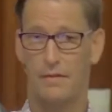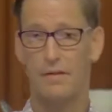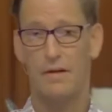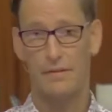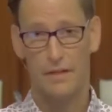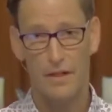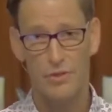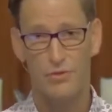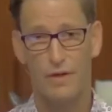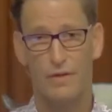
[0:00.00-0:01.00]
On the
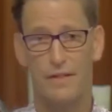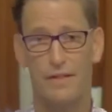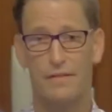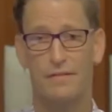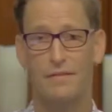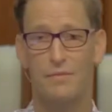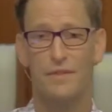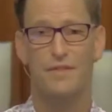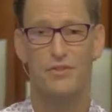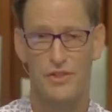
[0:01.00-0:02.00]
contrary, what
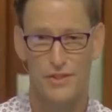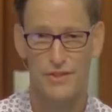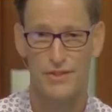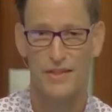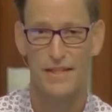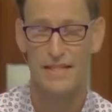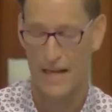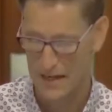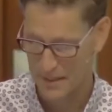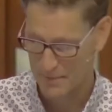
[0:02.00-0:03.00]
does Jesus say
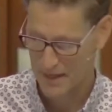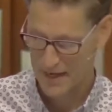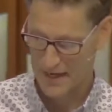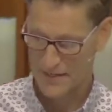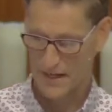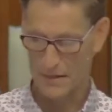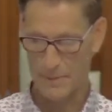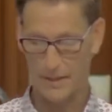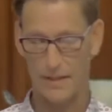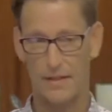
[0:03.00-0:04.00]
time and time
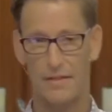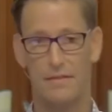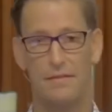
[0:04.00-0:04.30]
again?